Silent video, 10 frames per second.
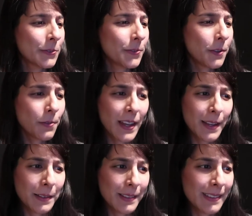Fifth
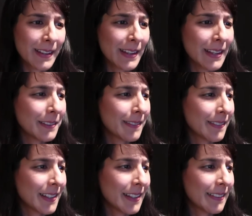house, hey, all
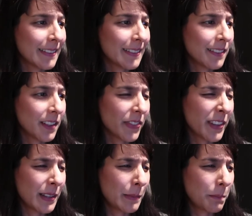right. So this is not
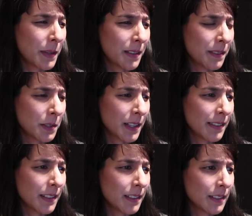the best
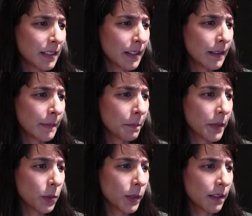transit, um,
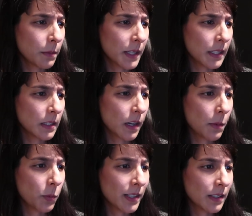but you will have a better
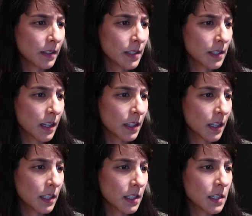time when Sun
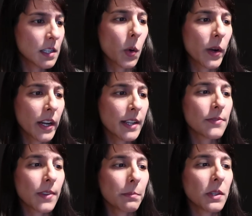enters Aquarius
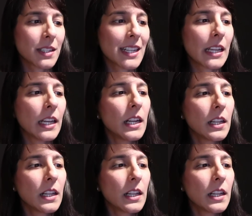Feb 13.